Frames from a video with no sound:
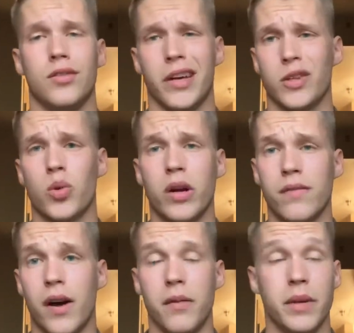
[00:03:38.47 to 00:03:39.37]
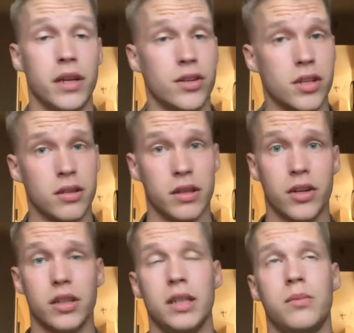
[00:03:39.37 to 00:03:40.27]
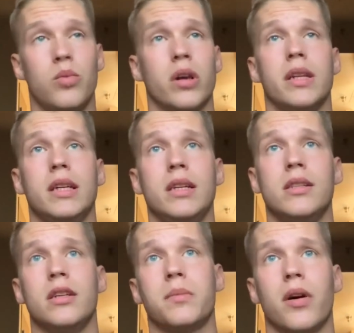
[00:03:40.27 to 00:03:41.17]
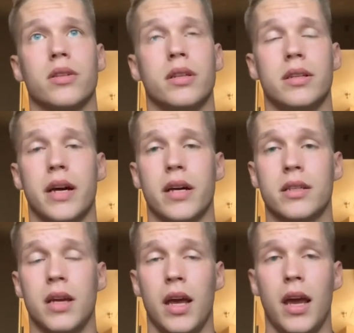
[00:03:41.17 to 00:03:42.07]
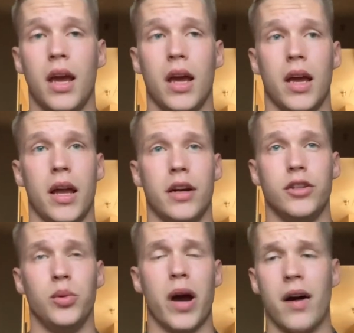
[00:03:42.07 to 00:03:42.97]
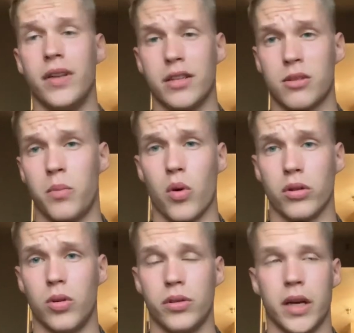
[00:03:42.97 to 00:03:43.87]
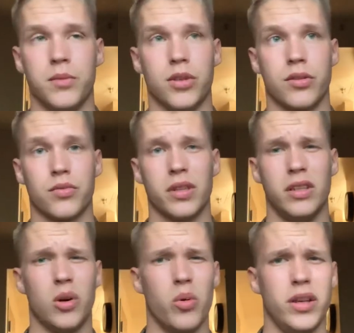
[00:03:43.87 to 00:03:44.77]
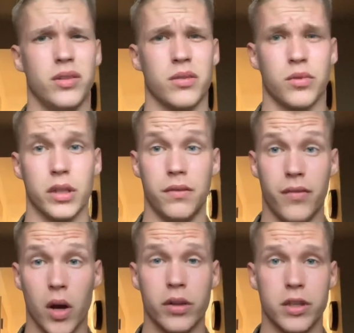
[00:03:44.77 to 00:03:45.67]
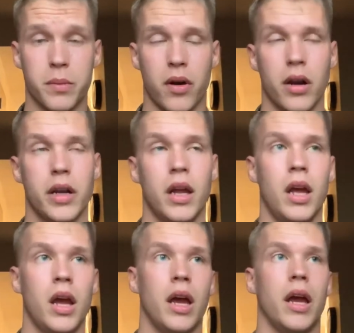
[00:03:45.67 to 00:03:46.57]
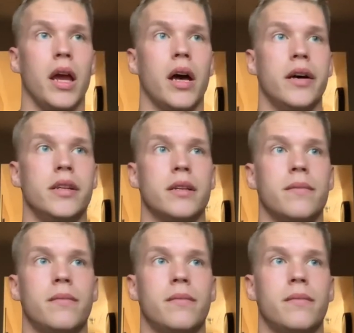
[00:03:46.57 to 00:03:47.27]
like 25 meters, literally one of the easiest parts of the test. And you have that support the whole time. So there's really no way you can really fail this part. And